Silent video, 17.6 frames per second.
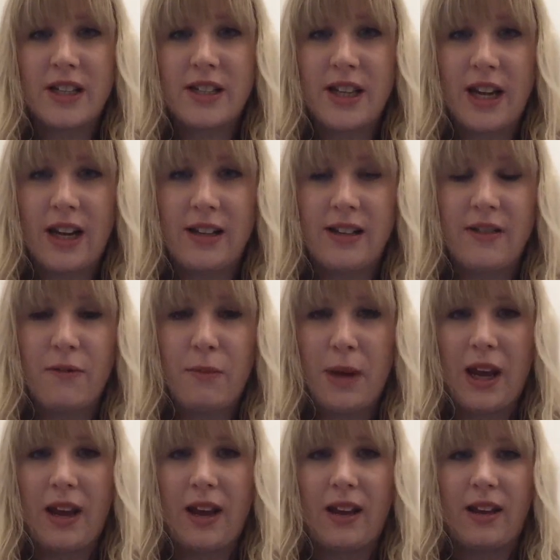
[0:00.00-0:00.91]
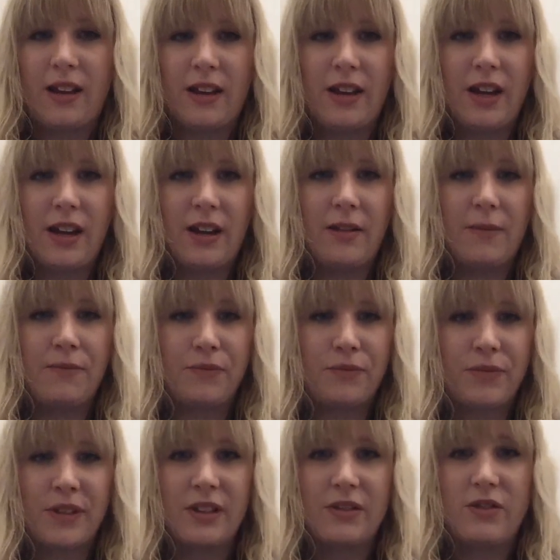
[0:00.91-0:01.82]
state of being
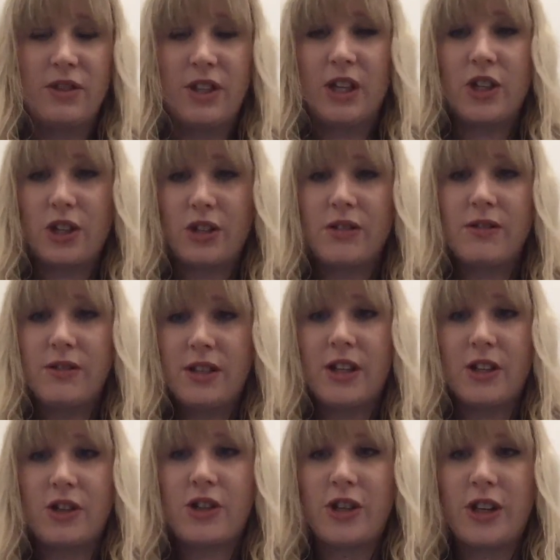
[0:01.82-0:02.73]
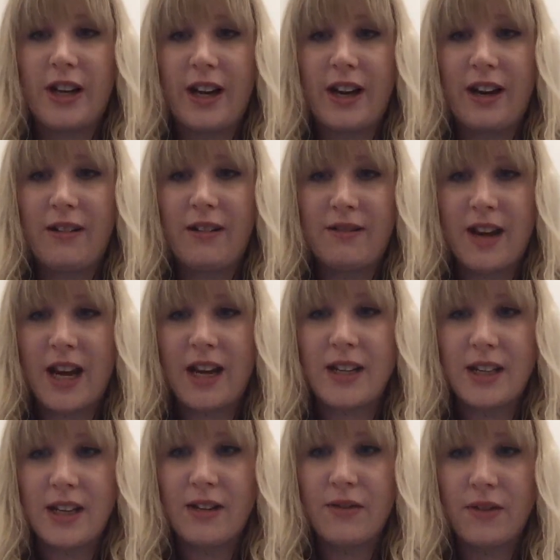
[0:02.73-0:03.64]
digitally
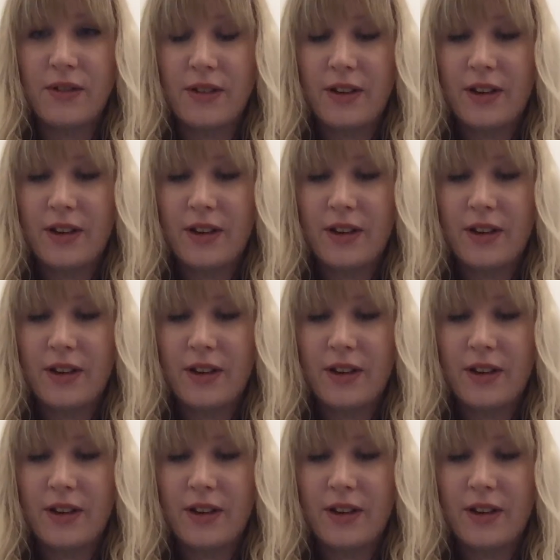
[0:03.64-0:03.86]
native.